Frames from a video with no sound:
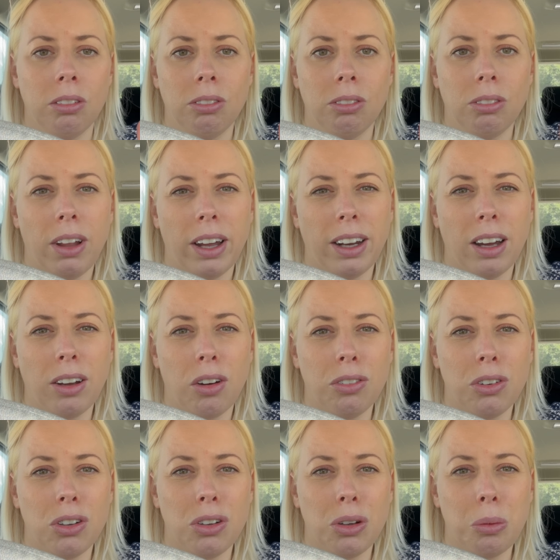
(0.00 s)
like I
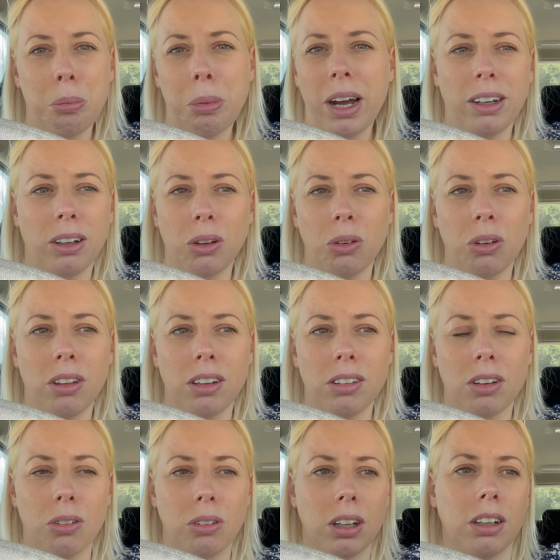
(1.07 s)
often do and buying a load of things I
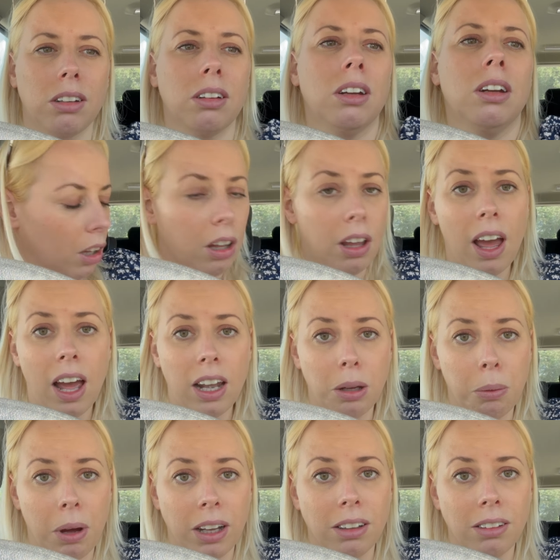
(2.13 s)
don't need.
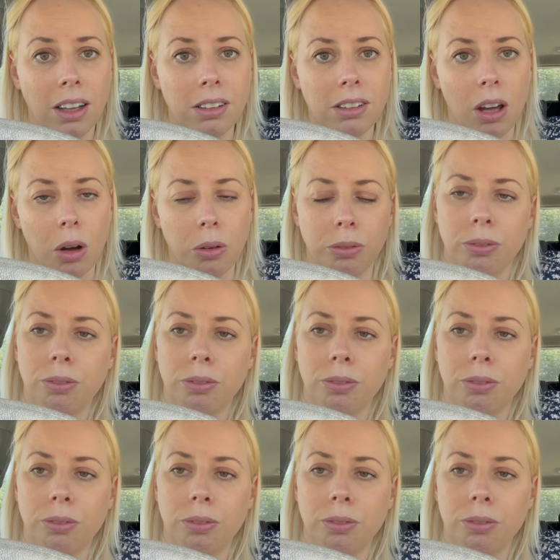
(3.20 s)
Anyway, let's go.